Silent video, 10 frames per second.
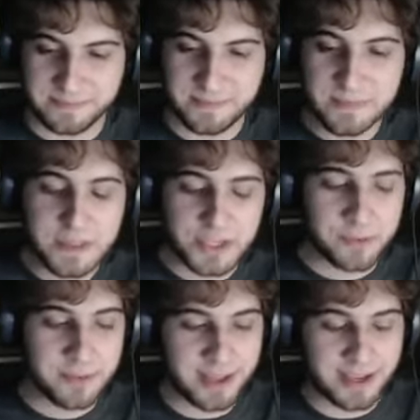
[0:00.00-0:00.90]
So I'm
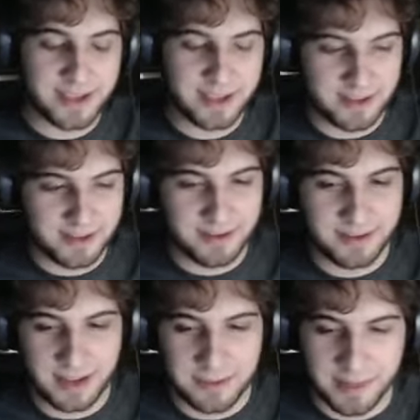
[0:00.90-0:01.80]
like,
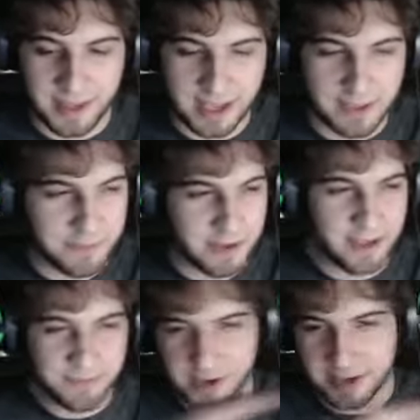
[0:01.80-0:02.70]
if I
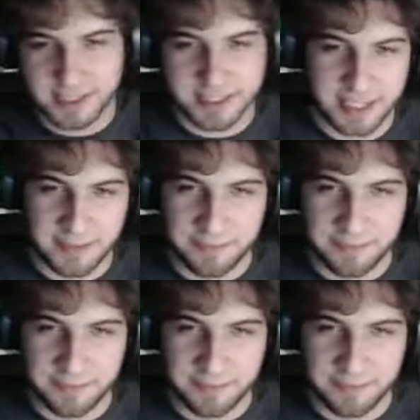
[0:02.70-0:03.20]
fuck this up,